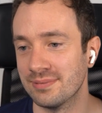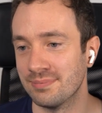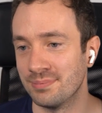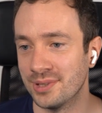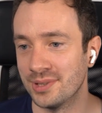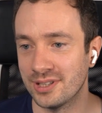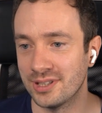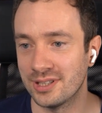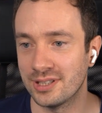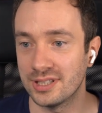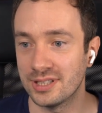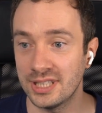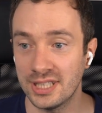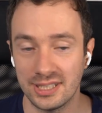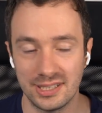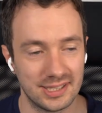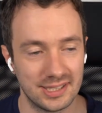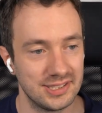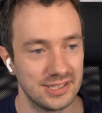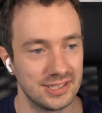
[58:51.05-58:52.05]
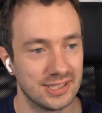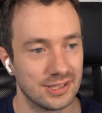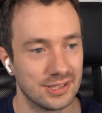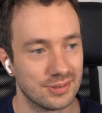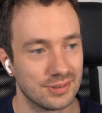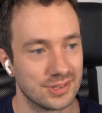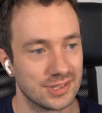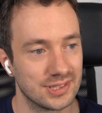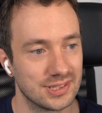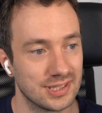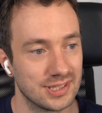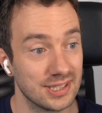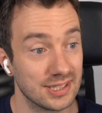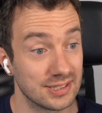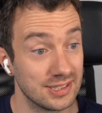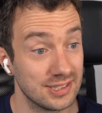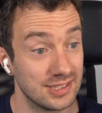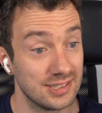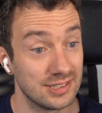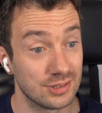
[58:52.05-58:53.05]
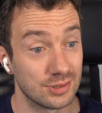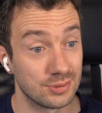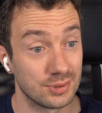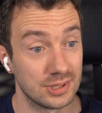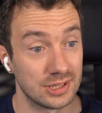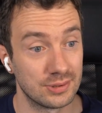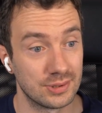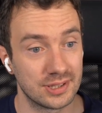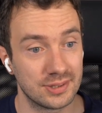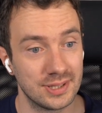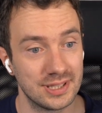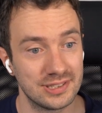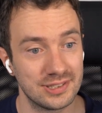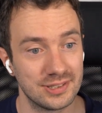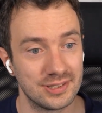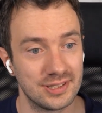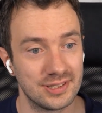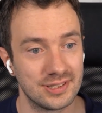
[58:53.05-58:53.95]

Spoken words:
But I think this is a really great case study.